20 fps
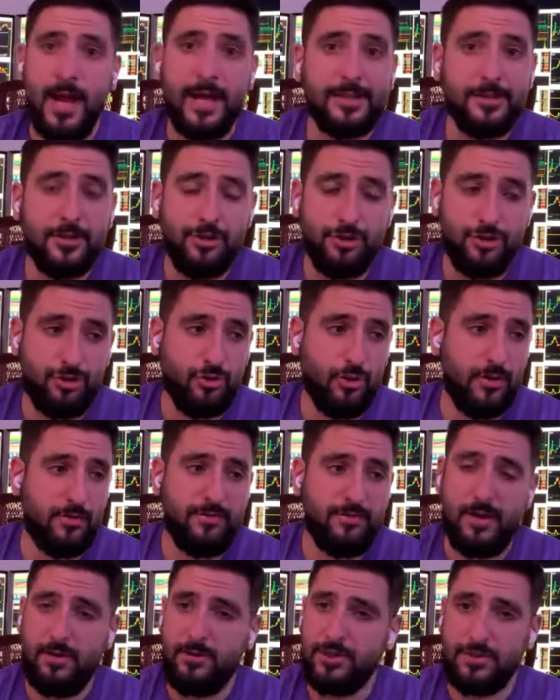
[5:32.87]
I took a
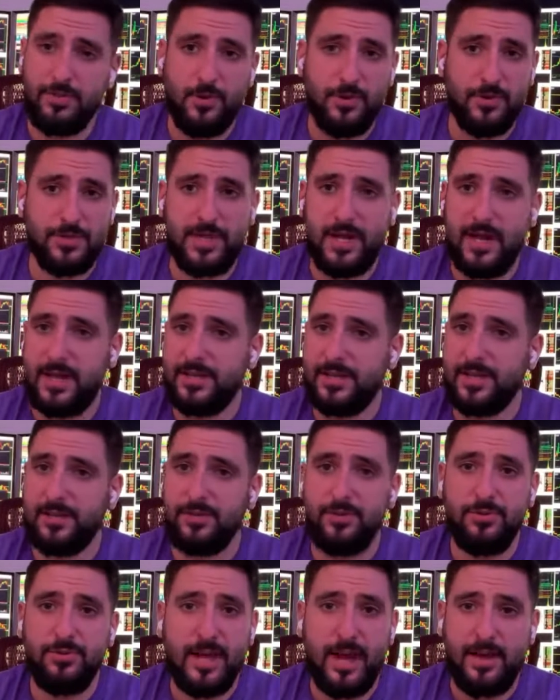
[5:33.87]
short, very small size,
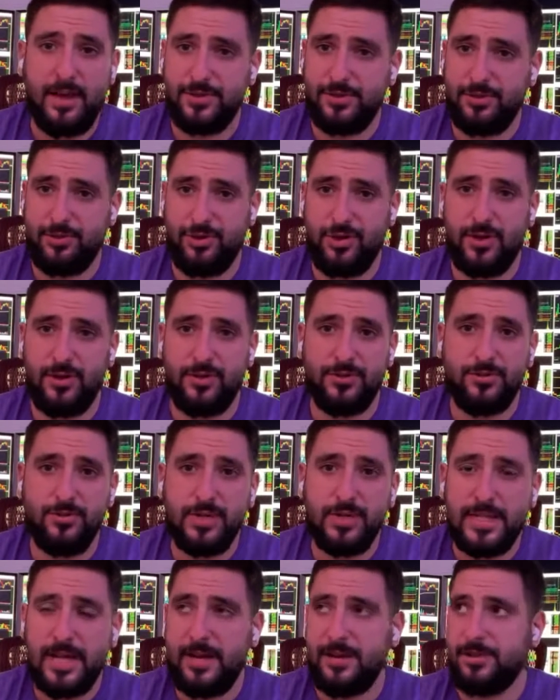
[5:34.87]
like 2,000 shares,
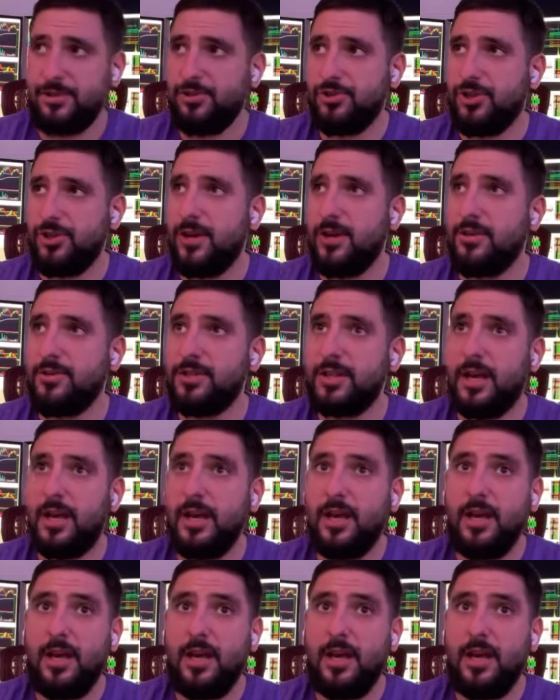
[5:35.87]
3,000 shares.